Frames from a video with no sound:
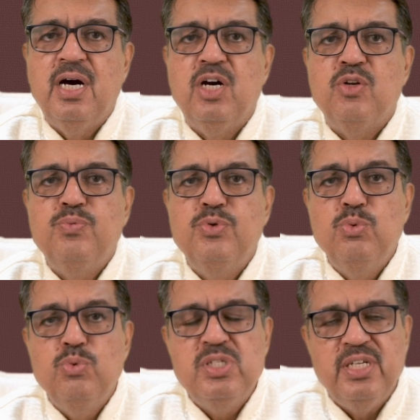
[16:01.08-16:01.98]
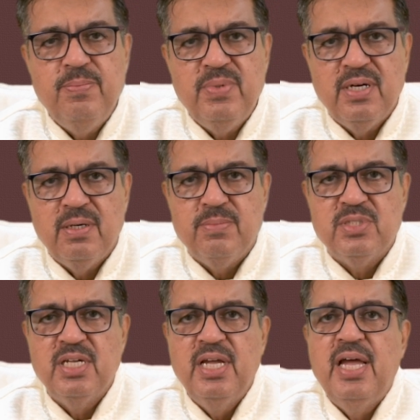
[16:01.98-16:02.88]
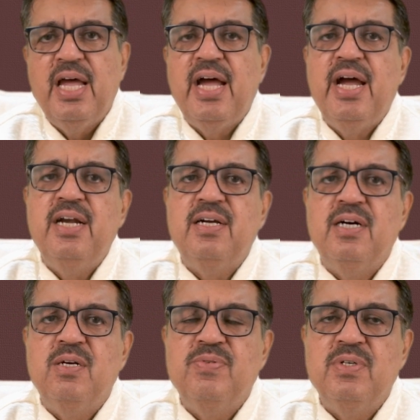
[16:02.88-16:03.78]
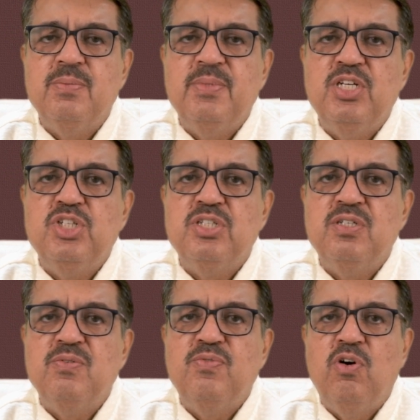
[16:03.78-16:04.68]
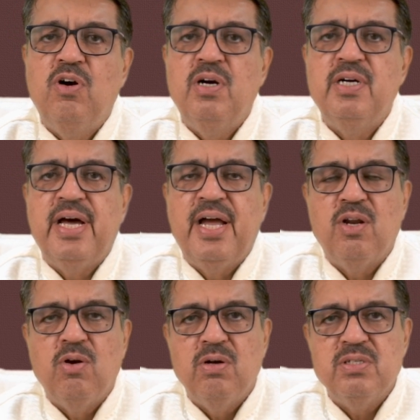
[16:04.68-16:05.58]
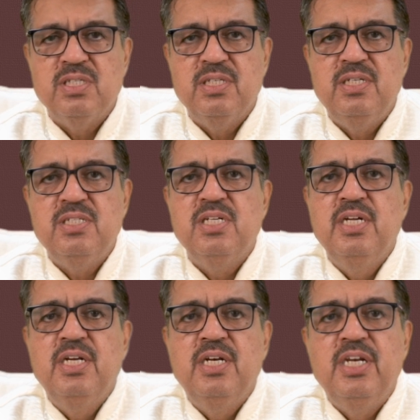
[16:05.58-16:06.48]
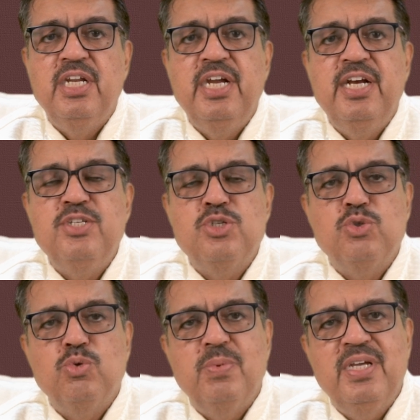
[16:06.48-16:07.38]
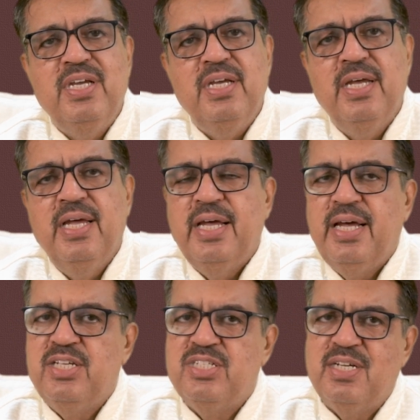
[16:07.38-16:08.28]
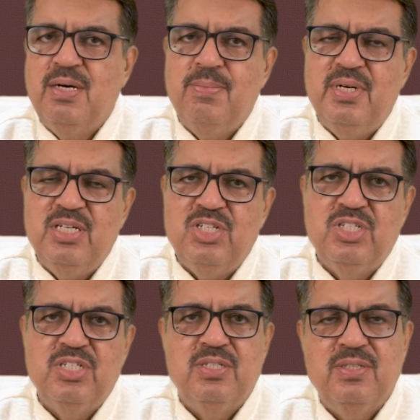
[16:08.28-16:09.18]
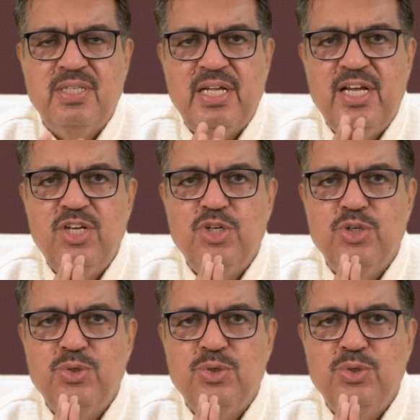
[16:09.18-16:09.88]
are few symptoms and confirmation for diagnosis needs to be established. Thank